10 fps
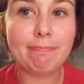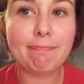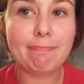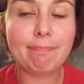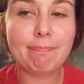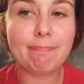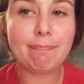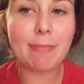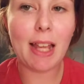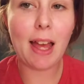
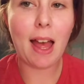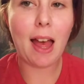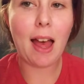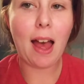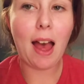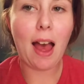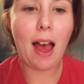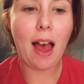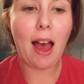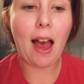
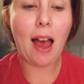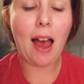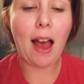[no speech]